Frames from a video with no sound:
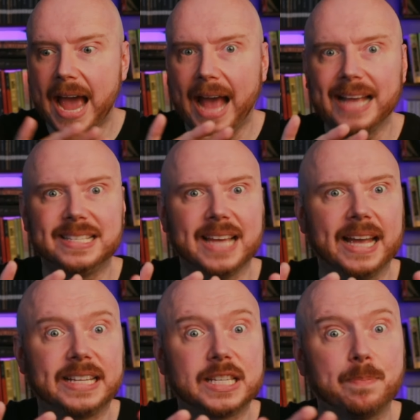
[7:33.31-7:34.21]
has
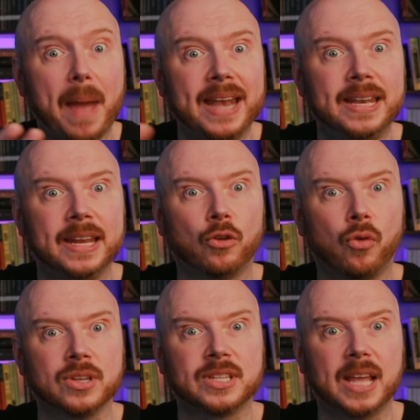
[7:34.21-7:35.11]
expanded
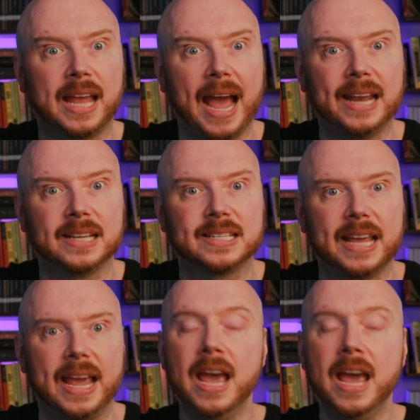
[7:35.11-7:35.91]
across the galaxy,